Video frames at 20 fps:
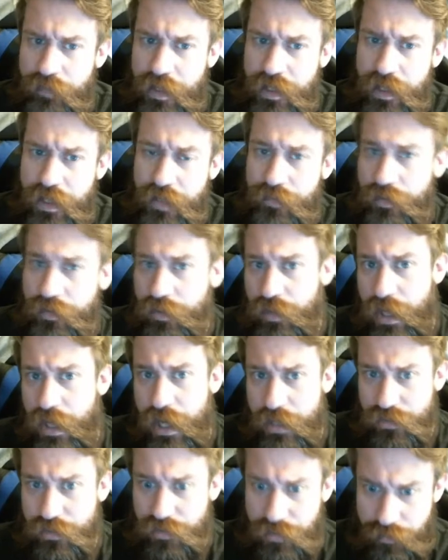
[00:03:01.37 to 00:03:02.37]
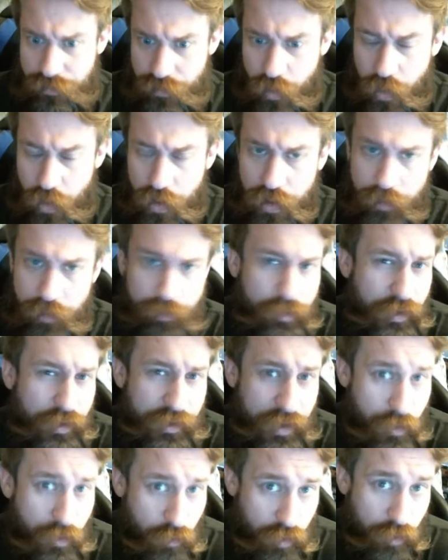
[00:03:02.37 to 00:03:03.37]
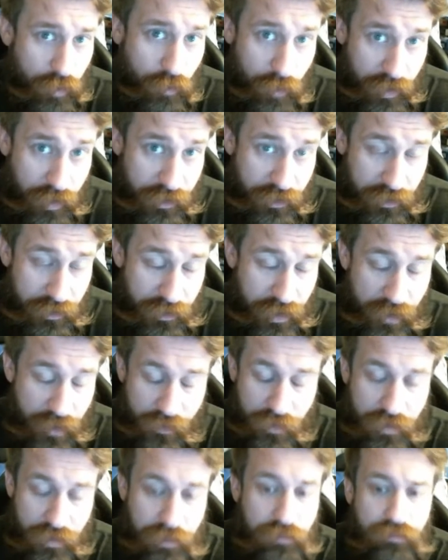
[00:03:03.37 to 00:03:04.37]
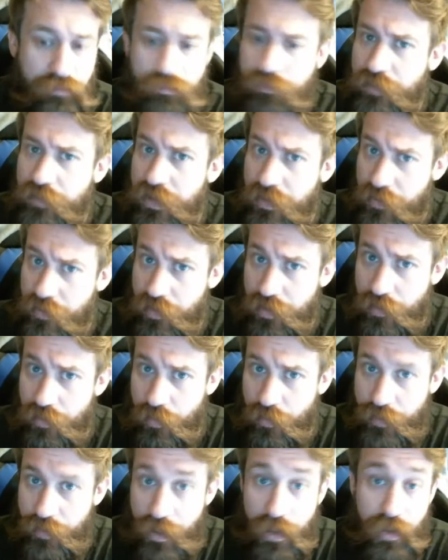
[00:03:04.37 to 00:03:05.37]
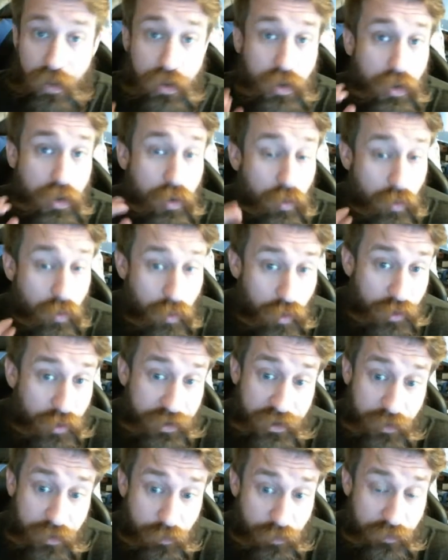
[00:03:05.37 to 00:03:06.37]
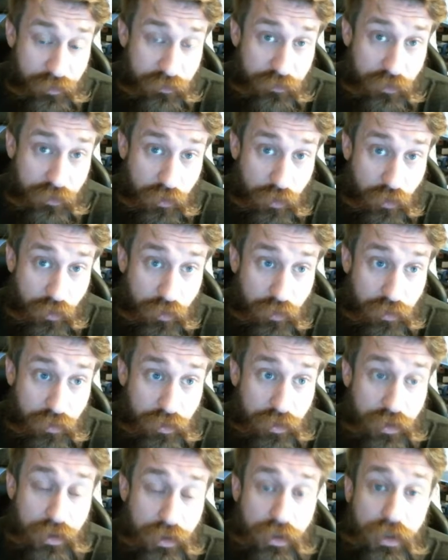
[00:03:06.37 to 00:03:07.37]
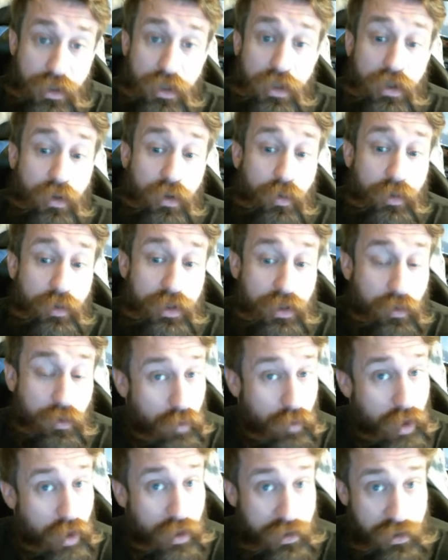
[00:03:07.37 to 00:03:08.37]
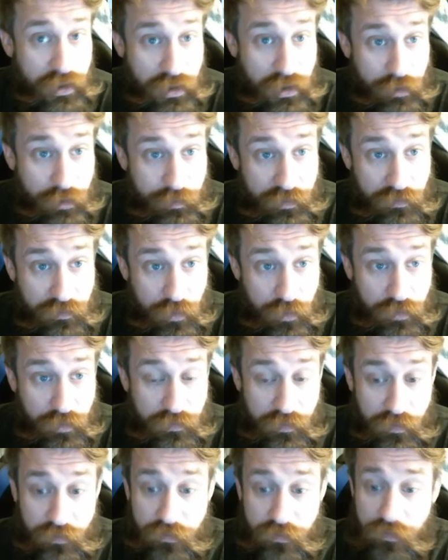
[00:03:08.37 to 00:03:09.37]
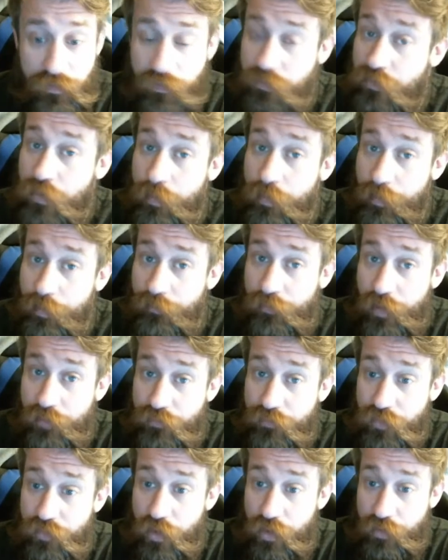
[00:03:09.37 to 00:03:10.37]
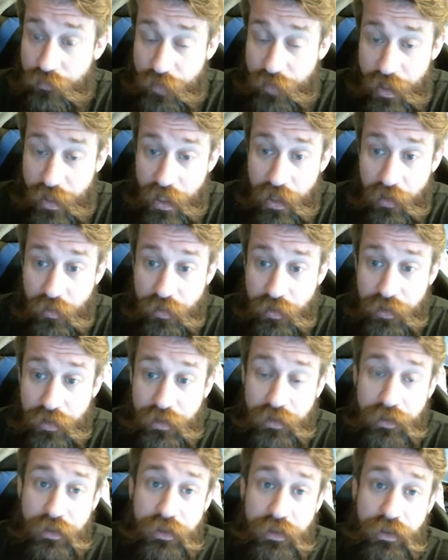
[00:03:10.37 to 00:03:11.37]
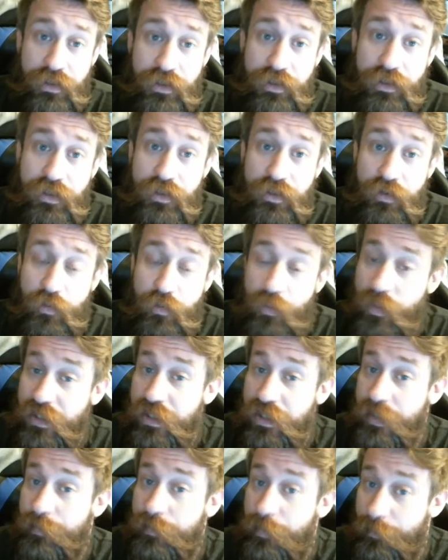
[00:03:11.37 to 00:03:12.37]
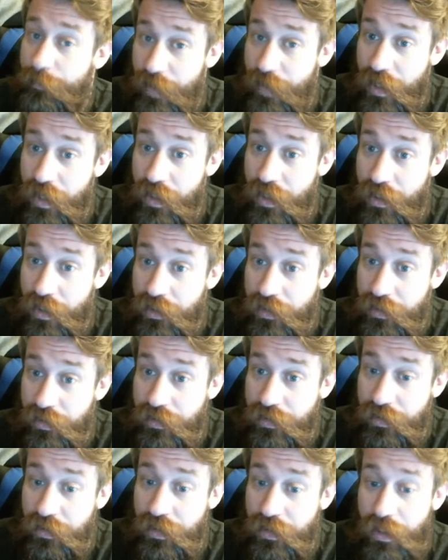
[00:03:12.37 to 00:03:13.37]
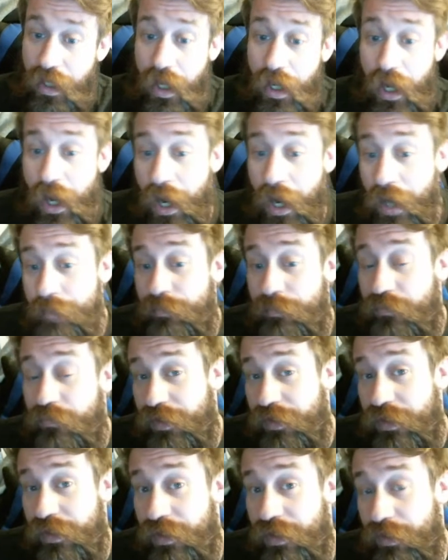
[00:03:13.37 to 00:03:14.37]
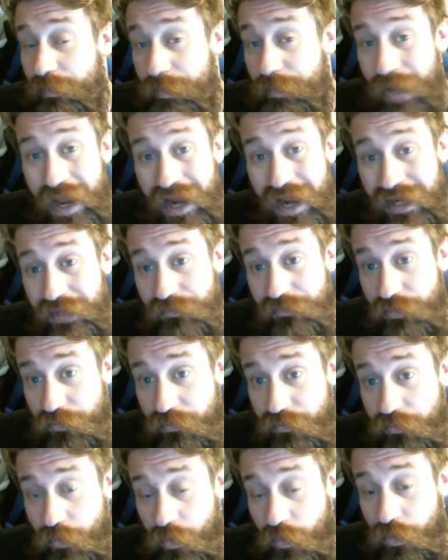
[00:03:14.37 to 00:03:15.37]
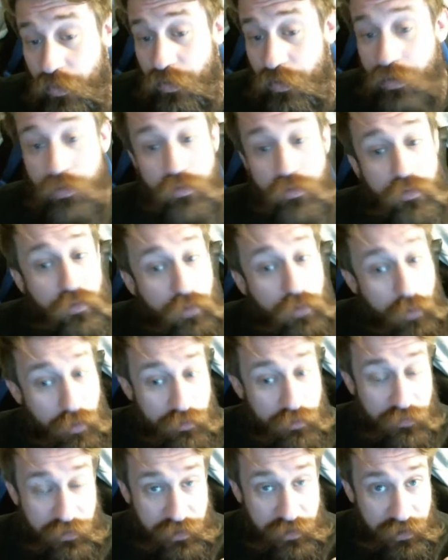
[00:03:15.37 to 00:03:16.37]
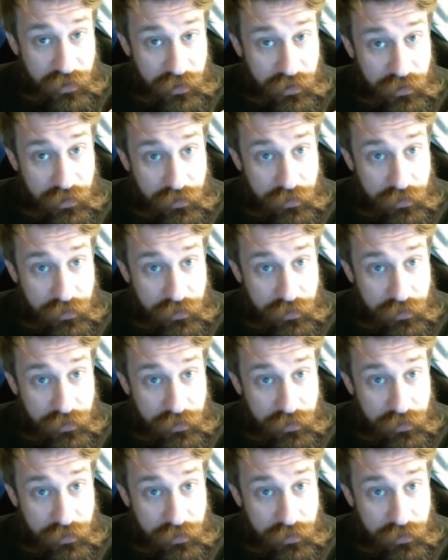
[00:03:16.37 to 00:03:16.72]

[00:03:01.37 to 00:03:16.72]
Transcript: out there are actually more, but they weren't working together. Neither here nor there. We're only dealing with 2. We hear walking coming towards us. Superfluffs calls it out. We get prepared. I'm sitting in the back of the store towards a deek.